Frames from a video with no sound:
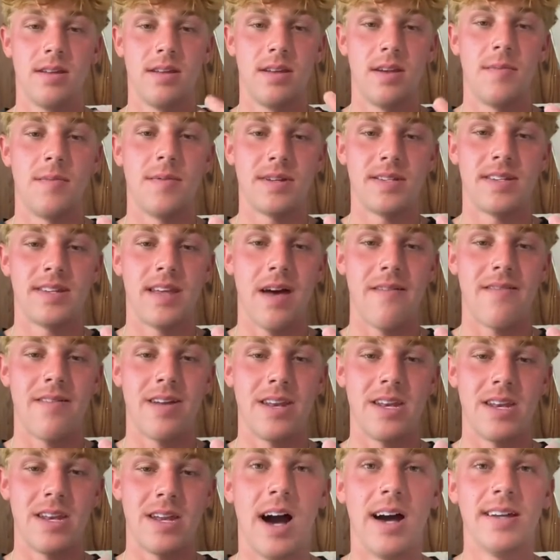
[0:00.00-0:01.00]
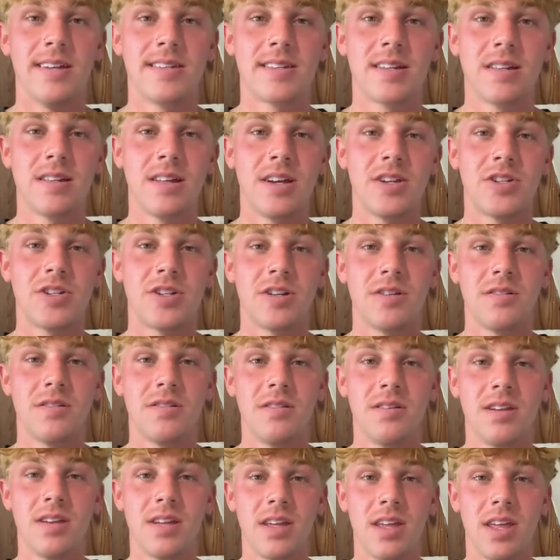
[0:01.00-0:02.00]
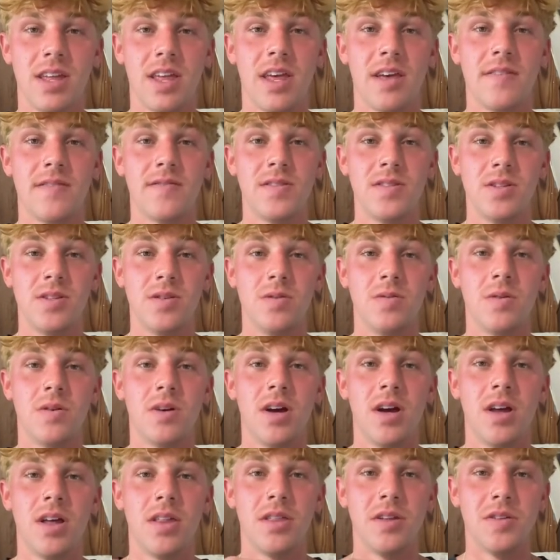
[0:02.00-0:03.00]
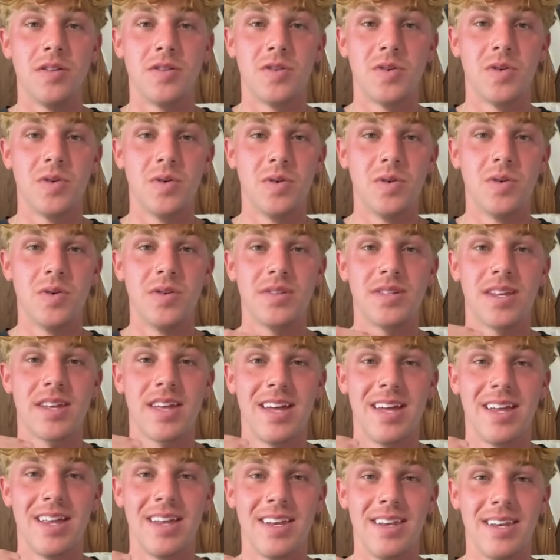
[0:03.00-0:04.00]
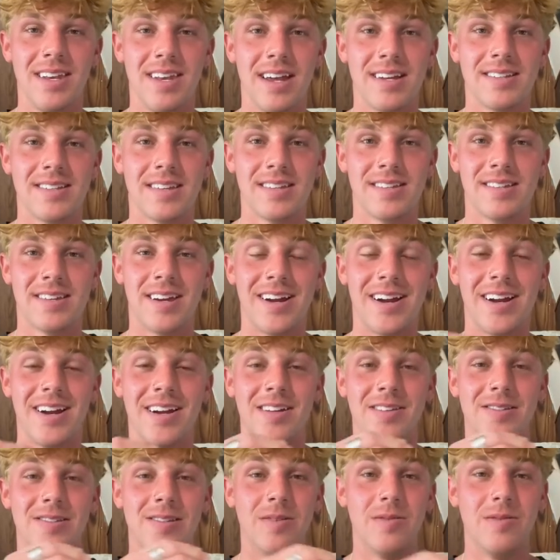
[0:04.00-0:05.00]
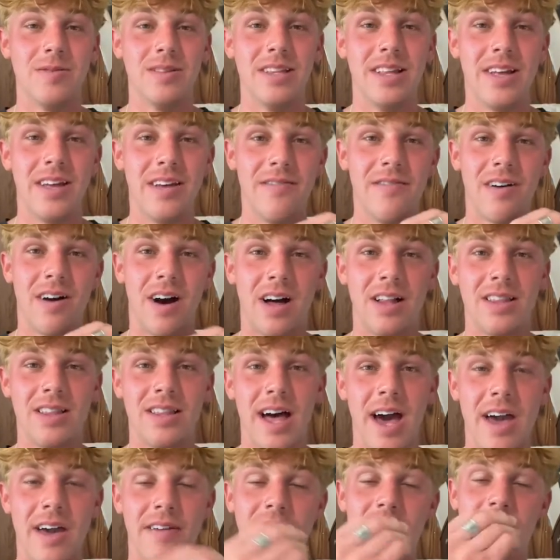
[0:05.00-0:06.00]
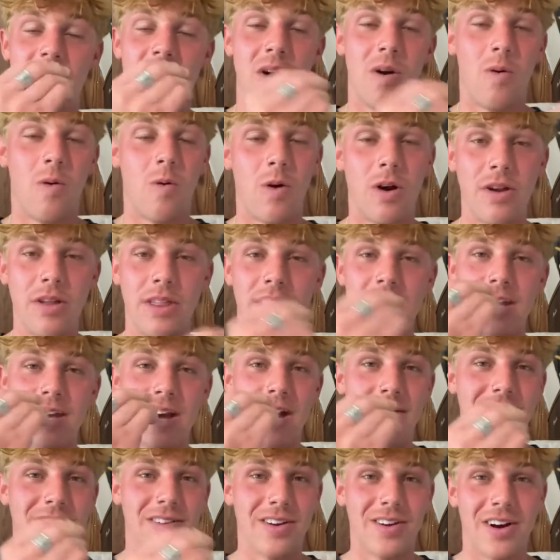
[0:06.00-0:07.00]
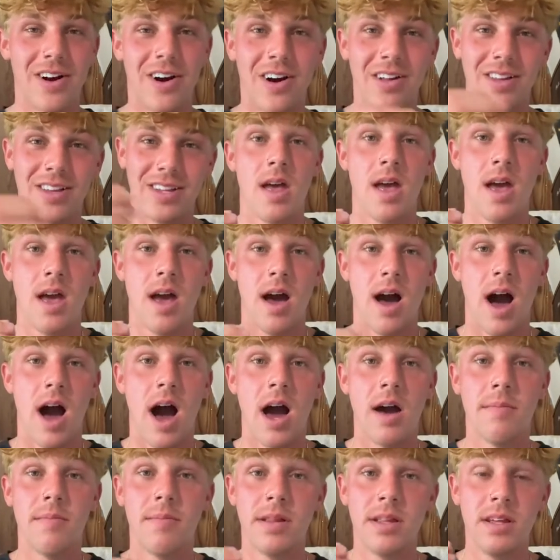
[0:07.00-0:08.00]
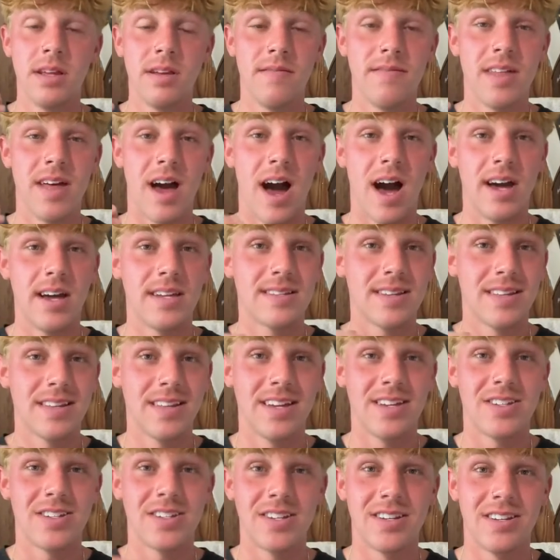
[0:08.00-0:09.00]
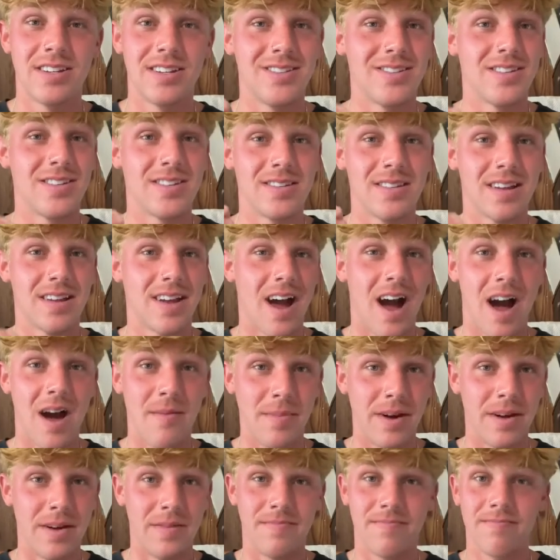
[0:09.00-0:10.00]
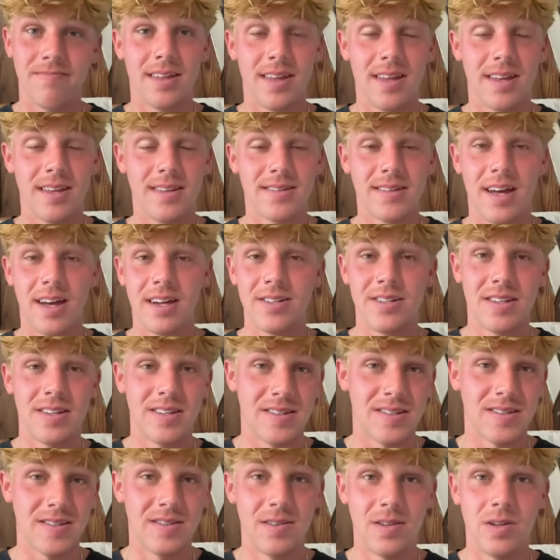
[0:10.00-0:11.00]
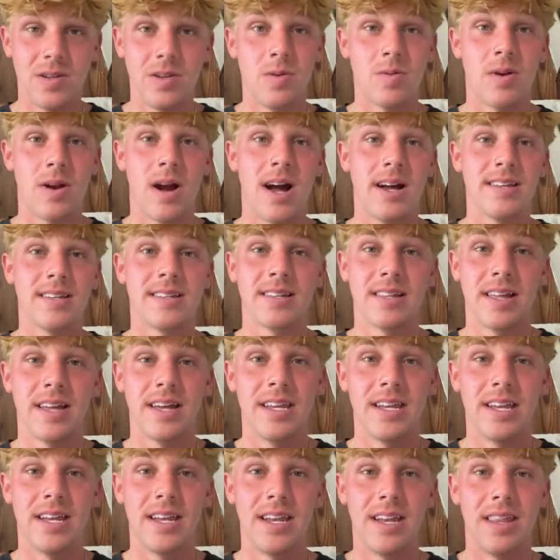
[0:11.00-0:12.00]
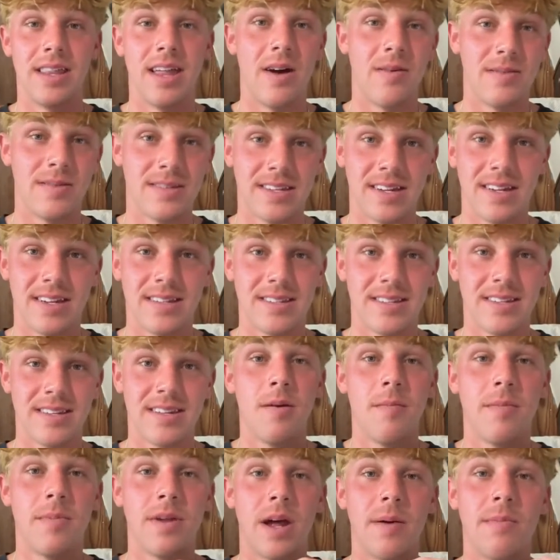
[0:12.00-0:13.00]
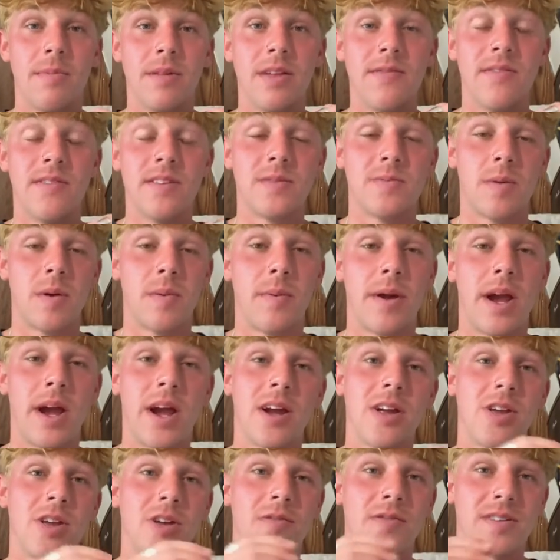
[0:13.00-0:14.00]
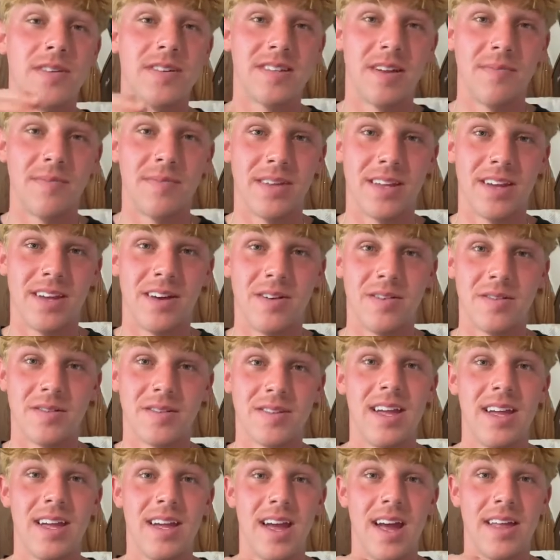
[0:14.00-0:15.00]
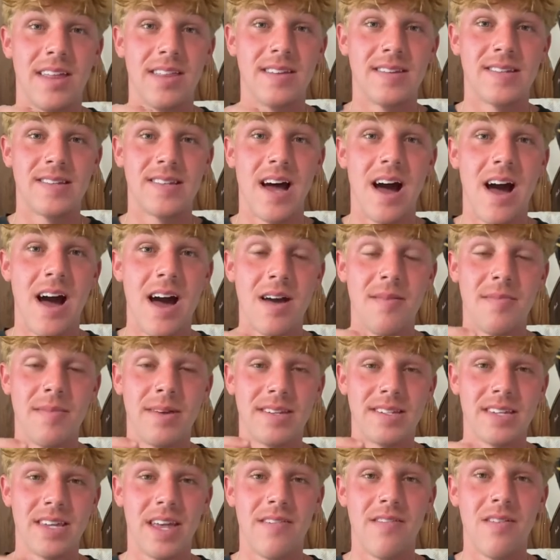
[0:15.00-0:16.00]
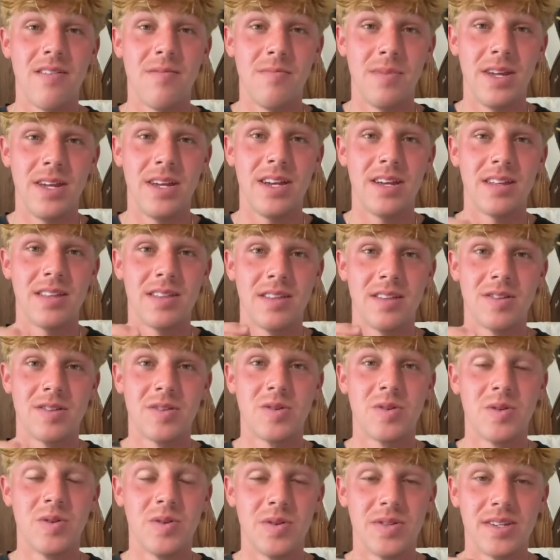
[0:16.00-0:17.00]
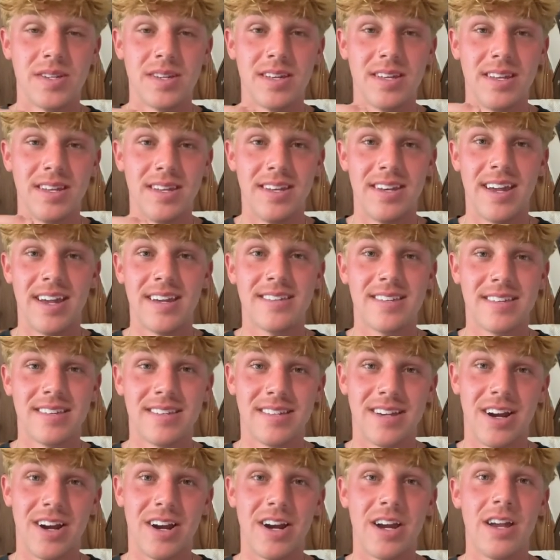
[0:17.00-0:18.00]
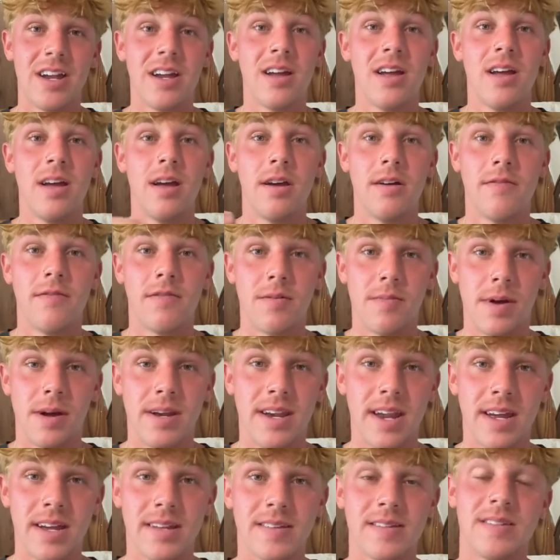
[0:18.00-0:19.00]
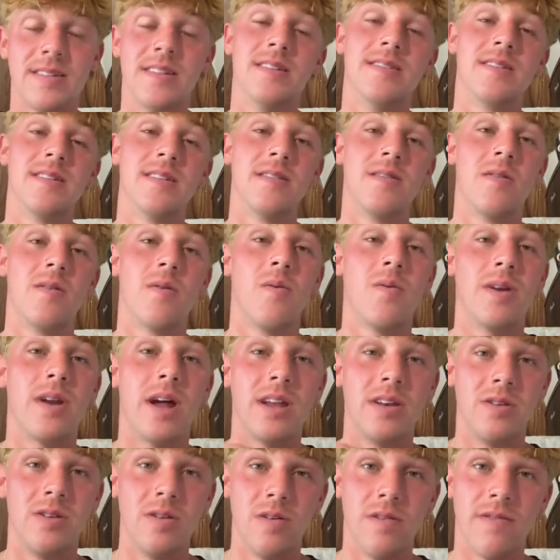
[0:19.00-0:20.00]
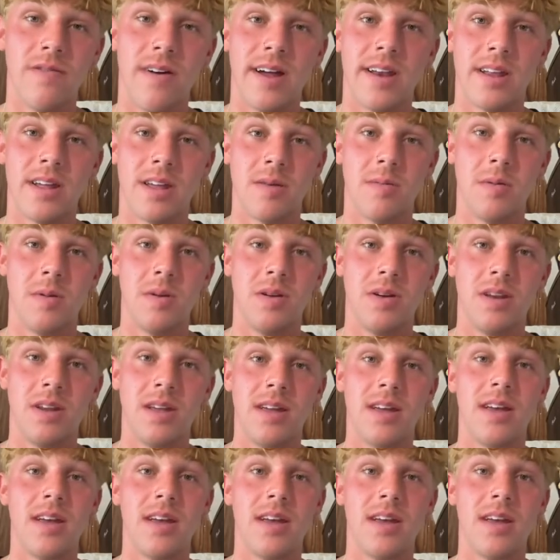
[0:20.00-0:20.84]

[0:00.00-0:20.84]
Number 7, isolation gives you the tools necessary to live a life worthy of your calling. I believe that isolation is just a comma. It's not just you were isolated and that was it. But I believe it's preparing you for something else. And this time has given me the tools necessary for my next season when I do find a community.